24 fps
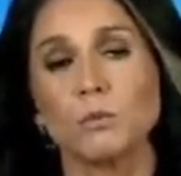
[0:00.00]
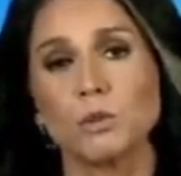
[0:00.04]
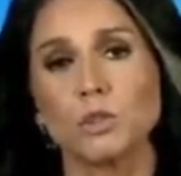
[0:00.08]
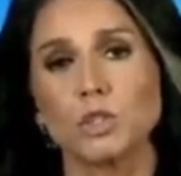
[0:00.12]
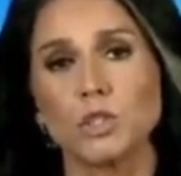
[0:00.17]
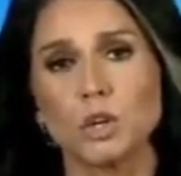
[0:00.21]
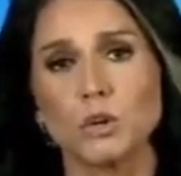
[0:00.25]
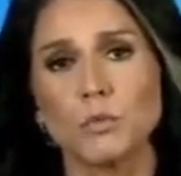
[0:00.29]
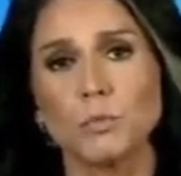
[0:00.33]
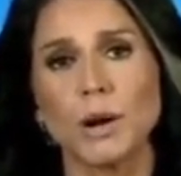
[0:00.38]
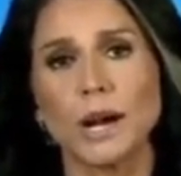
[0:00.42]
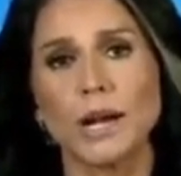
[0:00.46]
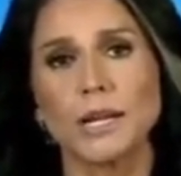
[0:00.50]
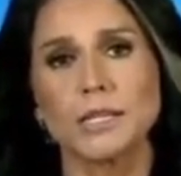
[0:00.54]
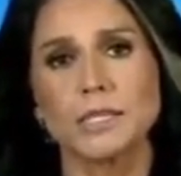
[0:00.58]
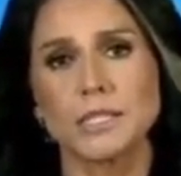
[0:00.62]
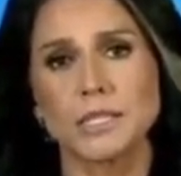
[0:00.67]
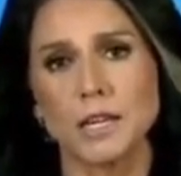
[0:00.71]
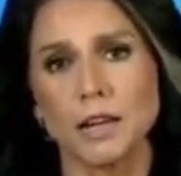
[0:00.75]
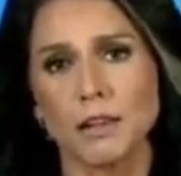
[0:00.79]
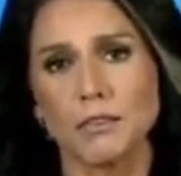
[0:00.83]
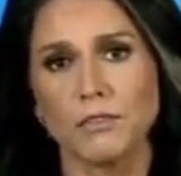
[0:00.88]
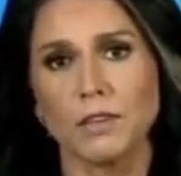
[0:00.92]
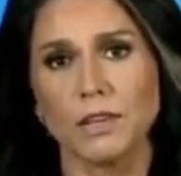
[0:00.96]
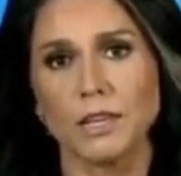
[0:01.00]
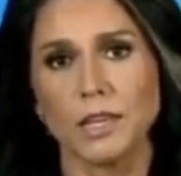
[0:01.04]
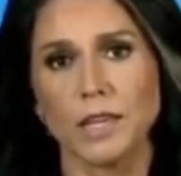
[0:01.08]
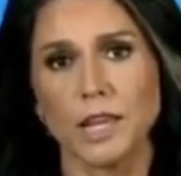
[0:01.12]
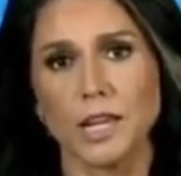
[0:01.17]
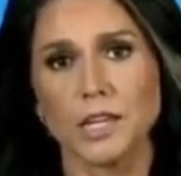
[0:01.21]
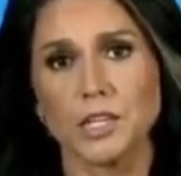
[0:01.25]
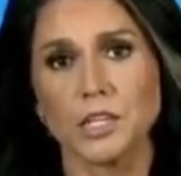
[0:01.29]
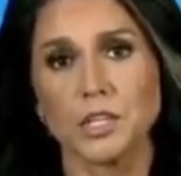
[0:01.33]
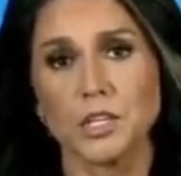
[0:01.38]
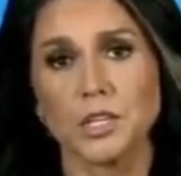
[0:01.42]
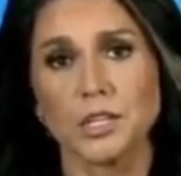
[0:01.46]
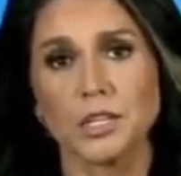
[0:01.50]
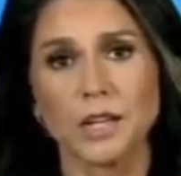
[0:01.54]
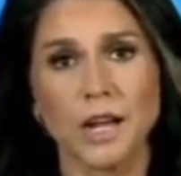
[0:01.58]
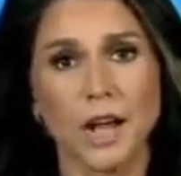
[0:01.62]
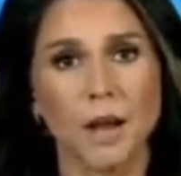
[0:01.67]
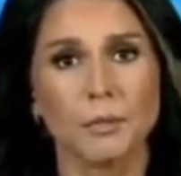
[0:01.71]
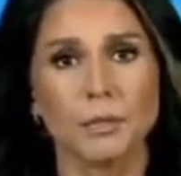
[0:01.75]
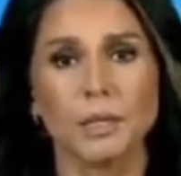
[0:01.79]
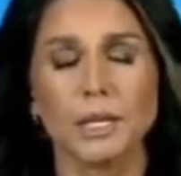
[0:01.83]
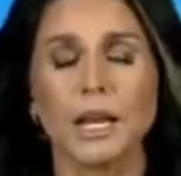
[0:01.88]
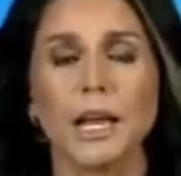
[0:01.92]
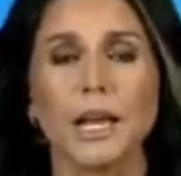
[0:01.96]
Well, Joe Biden's on vacation, and
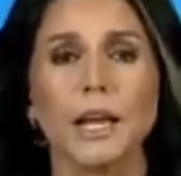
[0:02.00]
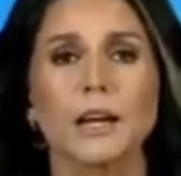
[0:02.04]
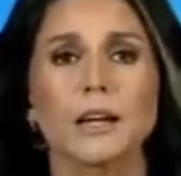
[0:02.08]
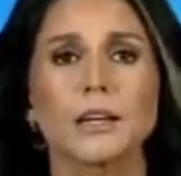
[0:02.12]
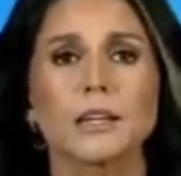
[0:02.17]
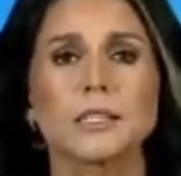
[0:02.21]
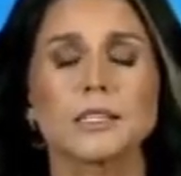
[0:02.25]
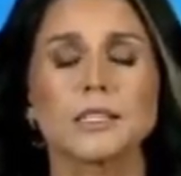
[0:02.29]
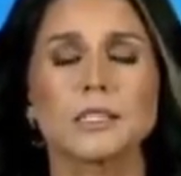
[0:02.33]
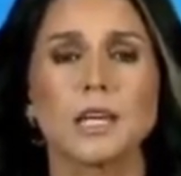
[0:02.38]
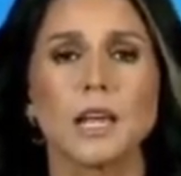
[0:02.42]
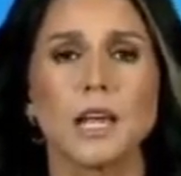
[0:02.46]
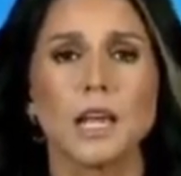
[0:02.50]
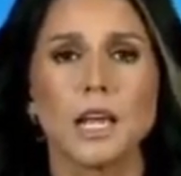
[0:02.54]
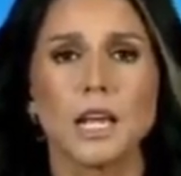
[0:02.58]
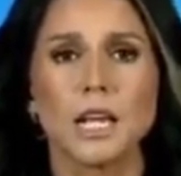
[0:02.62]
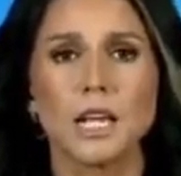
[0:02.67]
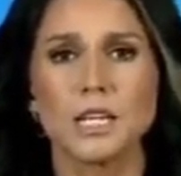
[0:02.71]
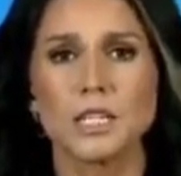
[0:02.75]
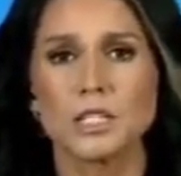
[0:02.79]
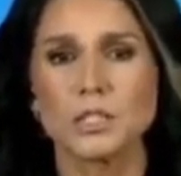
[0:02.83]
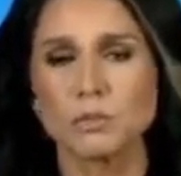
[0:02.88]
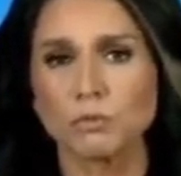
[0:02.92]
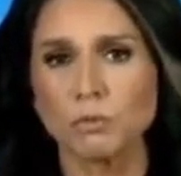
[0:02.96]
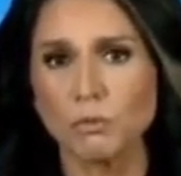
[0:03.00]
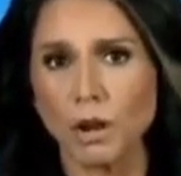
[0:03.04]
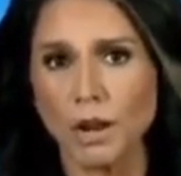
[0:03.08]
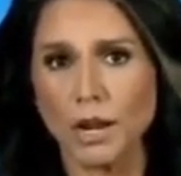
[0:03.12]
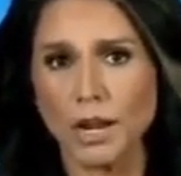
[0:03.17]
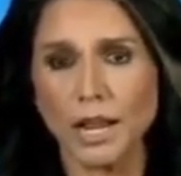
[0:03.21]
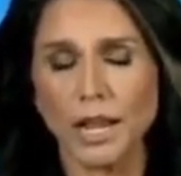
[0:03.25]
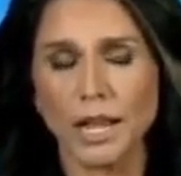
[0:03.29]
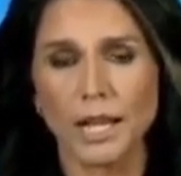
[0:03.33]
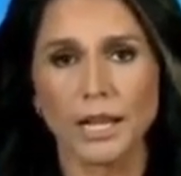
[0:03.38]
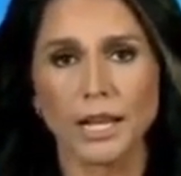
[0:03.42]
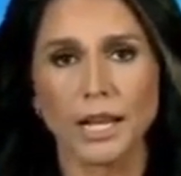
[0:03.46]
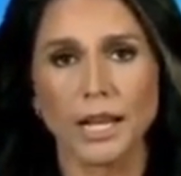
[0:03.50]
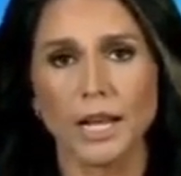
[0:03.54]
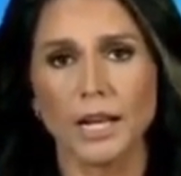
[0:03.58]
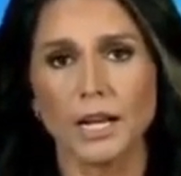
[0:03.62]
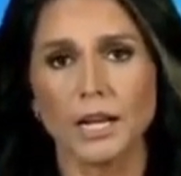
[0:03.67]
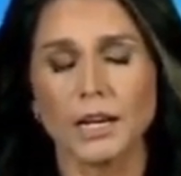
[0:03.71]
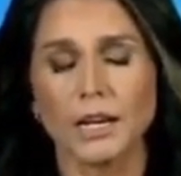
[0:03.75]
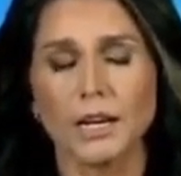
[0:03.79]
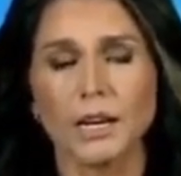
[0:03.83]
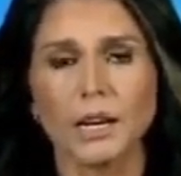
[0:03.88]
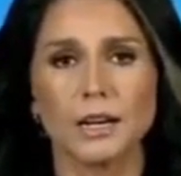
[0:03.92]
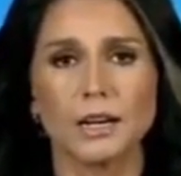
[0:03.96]
Kamala Harris is running
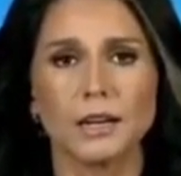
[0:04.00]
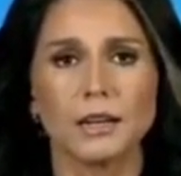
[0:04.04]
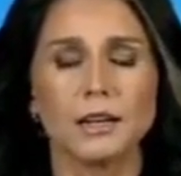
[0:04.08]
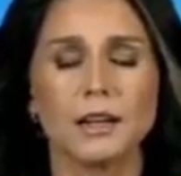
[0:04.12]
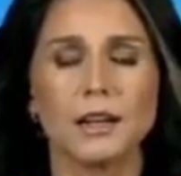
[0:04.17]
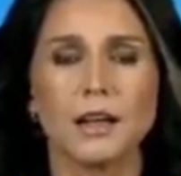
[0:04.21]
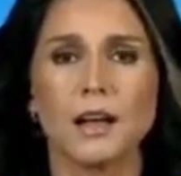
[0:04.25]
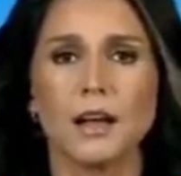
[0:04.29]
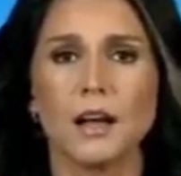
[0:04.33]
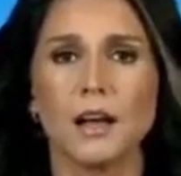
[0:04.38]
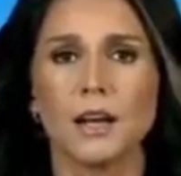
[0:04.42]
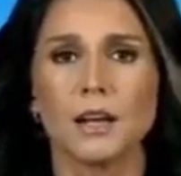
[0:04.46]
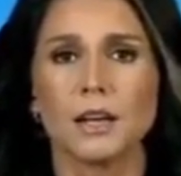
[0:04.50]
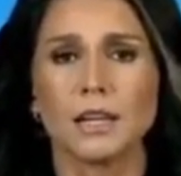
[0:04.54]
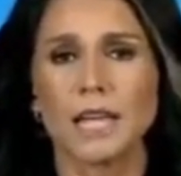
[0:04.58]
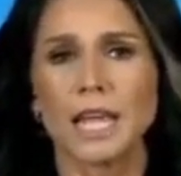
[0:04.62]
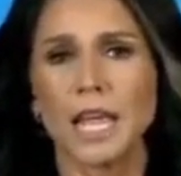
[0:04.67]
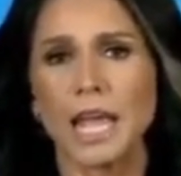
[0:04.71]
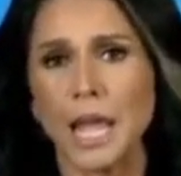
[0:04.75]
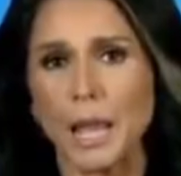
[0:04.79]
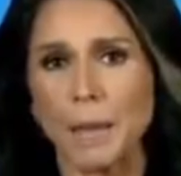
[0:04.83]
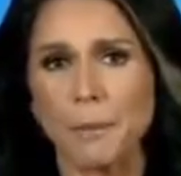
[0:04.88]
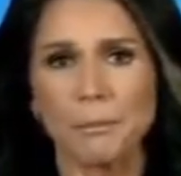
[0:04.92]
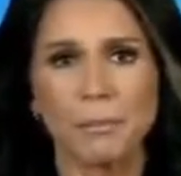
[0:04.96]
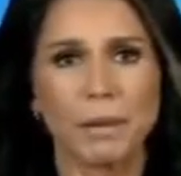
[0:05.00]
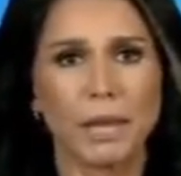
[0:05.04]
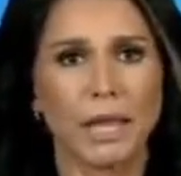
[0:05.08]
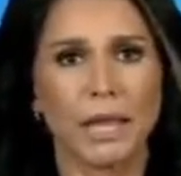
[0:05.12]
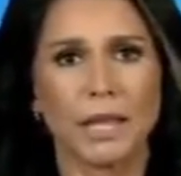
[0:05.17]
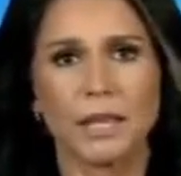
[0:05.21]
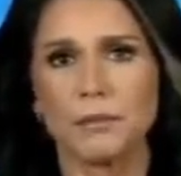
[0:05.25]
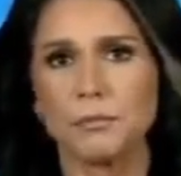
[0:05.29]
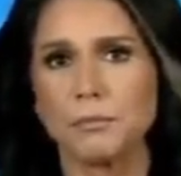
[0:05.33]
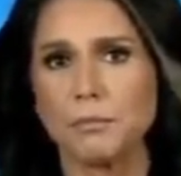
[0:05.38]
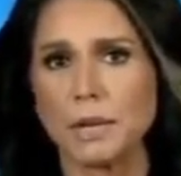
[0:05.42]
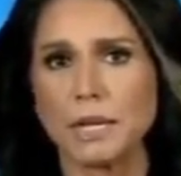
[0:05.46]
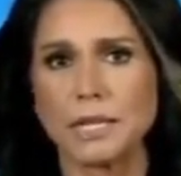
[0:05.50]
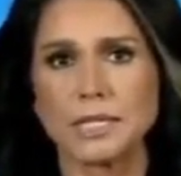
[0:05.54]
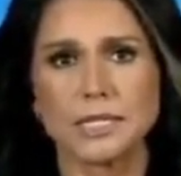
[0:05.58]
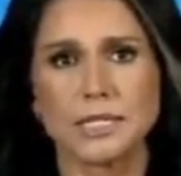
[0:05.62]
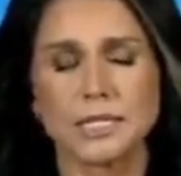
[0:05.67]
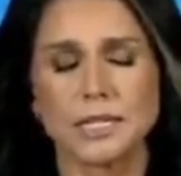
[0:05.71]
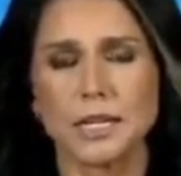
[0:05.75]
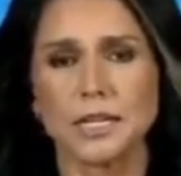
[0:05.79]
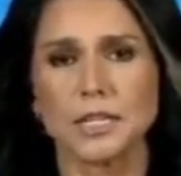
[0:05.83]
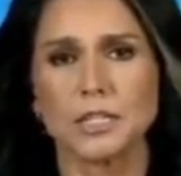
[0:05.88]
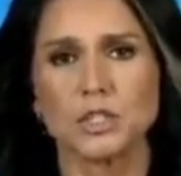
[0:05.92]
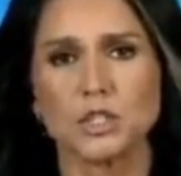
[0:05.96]
a campaign
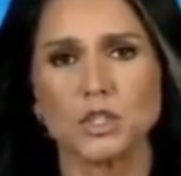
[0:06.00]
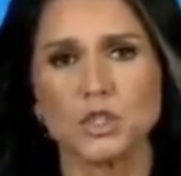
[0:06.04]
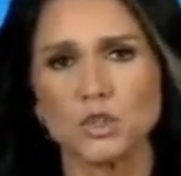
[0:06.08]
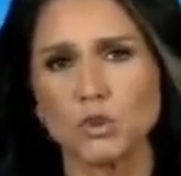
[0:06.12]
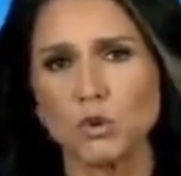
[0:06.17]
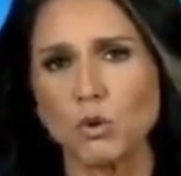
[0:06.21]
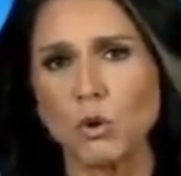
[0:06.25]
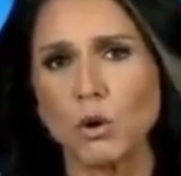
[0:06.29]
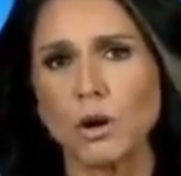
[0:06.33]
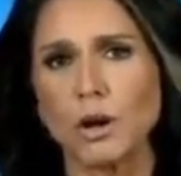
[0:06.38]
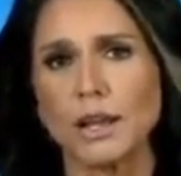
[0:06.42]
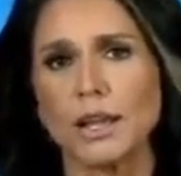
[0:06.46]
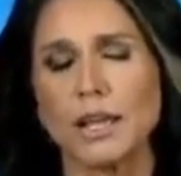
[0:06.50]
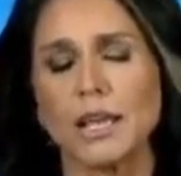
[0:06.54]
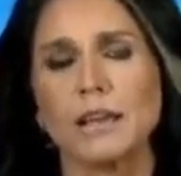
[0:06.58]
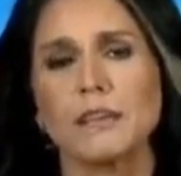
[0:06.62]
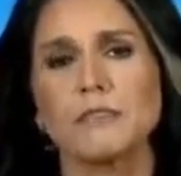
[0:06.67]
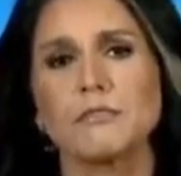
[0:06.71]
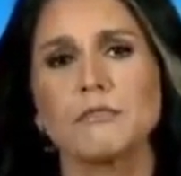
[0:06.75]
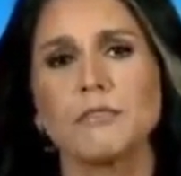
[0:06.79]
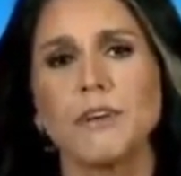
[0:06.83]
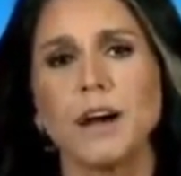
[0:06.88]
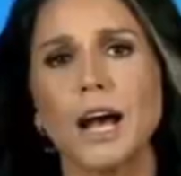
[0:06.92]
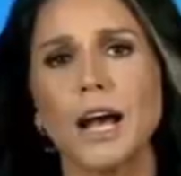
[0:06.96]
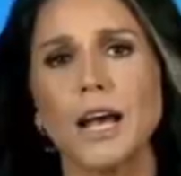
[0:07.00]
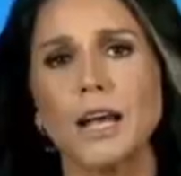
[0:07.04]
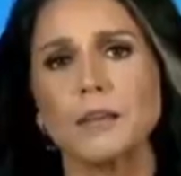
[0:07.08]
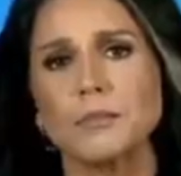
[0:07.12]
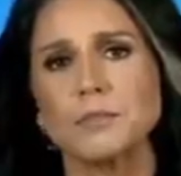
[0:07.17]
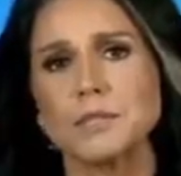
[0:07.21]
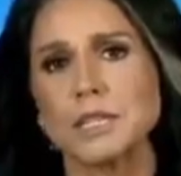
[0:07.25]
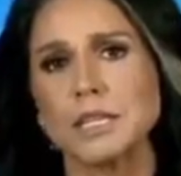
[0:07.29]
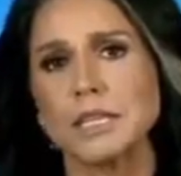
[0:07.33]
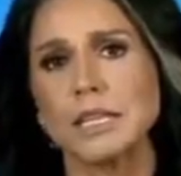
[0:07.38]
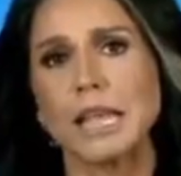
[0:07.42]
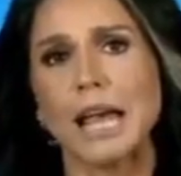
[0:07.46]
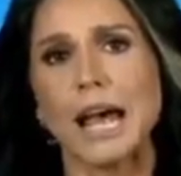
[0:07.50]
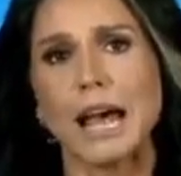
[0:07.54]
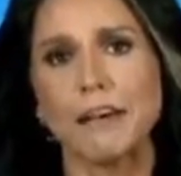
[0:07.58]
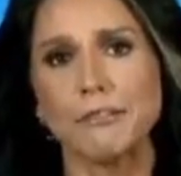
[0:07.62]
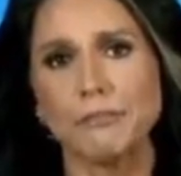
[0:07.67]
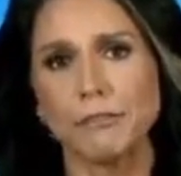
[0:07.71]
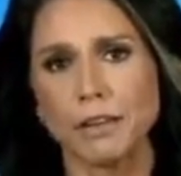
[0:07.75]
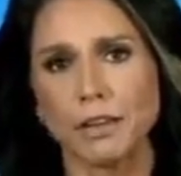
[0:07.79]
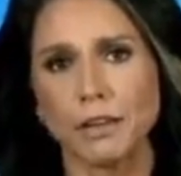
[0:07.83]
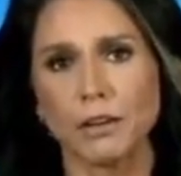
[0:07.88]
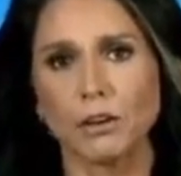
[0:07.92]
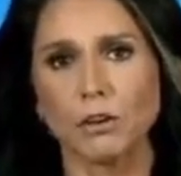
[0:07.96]
based on joy and vibes and
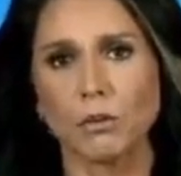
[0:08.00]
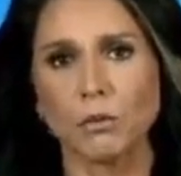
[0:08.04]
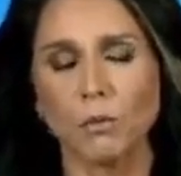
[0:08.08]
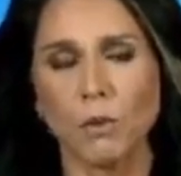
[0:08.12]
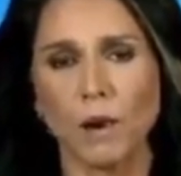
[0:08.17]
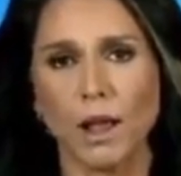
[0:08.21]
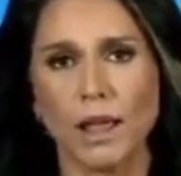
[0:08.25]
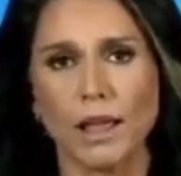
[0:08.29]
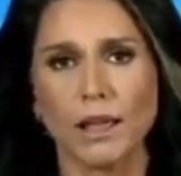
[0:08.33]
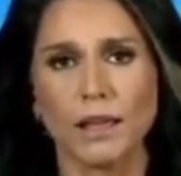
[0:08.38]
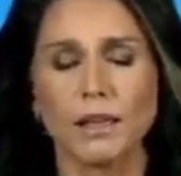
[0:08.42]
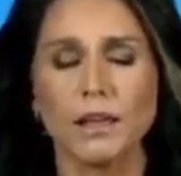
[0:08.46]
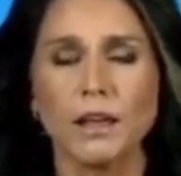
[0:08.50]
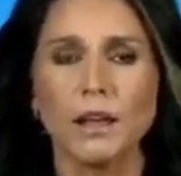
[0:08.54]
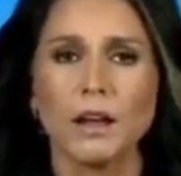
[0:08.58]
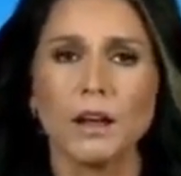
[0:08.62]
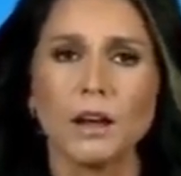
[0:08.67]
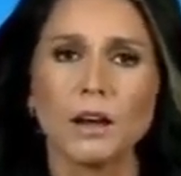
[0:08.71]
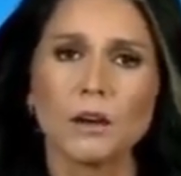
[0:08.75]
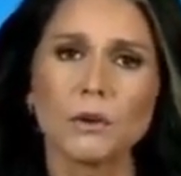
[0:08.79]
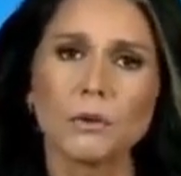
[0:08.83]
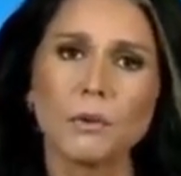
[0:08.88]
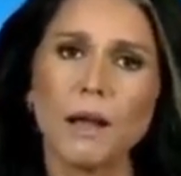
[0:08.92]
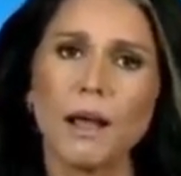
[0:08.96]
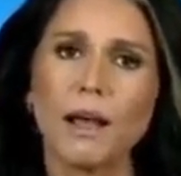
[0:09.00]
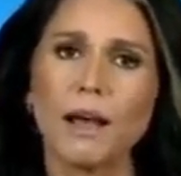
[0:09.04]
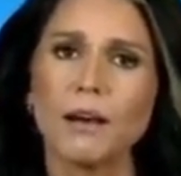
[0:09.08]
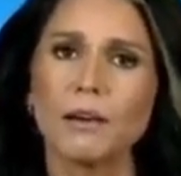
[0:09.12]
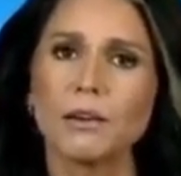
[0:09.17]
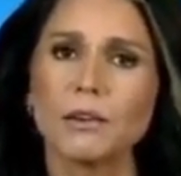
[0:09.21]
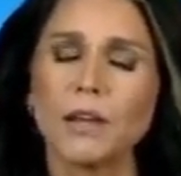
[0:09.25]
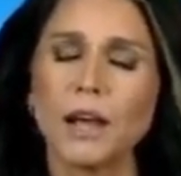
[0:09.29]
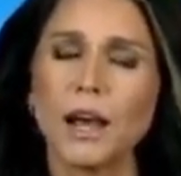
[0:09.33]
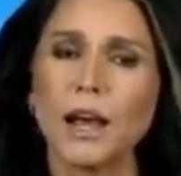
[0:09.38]
laughing her way around.